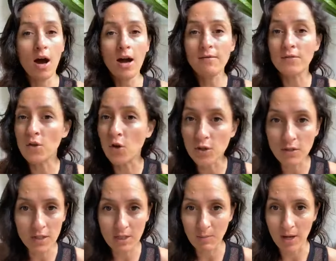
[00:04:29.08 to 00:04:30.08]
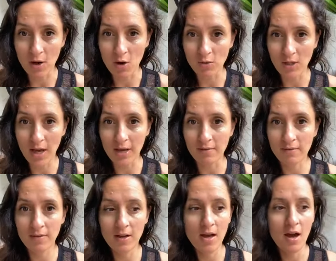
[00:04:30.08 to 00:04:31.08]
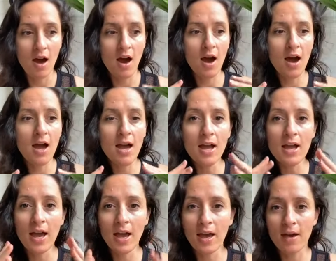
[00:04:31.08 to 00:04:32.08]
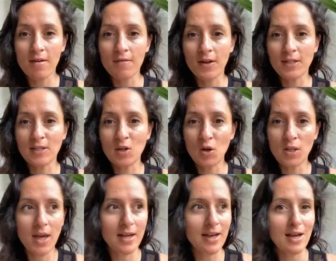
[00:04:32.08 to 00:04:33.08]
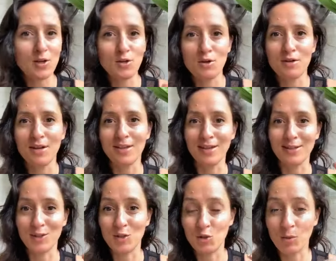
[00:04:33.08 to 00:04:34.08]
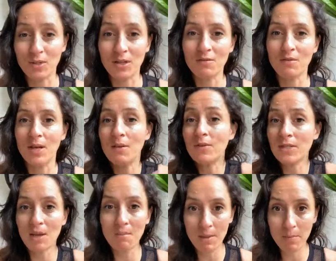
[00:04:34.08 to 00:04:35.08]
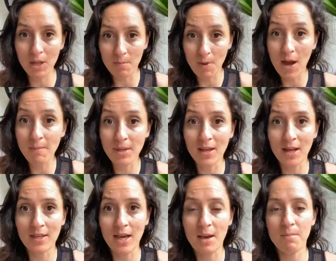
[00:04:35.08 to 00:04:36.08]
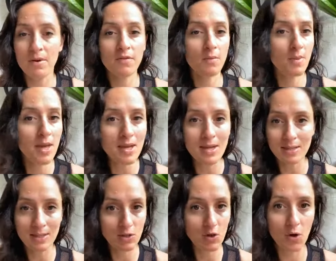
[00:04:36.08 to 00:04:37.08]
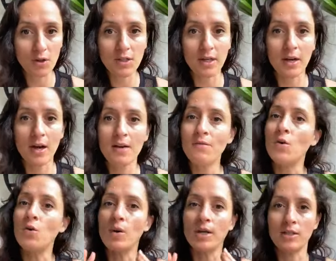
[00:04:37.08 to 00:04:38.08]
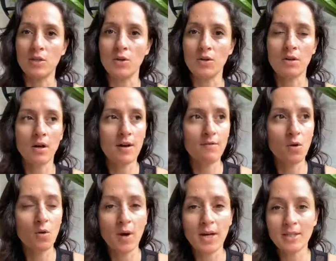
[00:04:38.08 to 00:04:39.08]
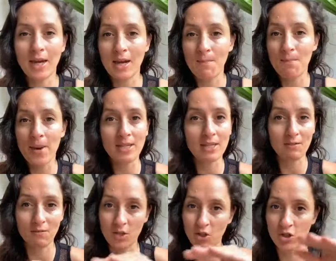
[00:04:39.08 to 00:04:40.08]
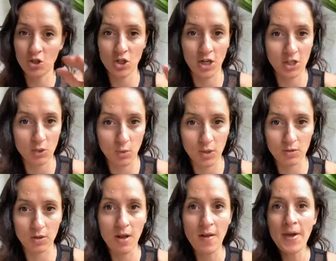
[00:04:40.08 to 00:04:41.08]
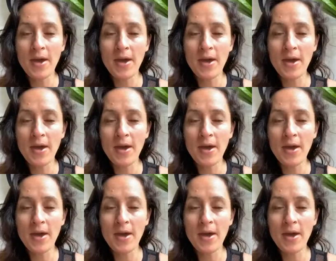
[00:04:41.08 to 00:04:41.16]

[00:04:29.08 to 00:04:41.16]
I've known this my whole life. It's not like a new thing that's just dropped in for me. And for some people it might be like that, but for me it's not. Like I've always known. I've always had a massive vision to change the world.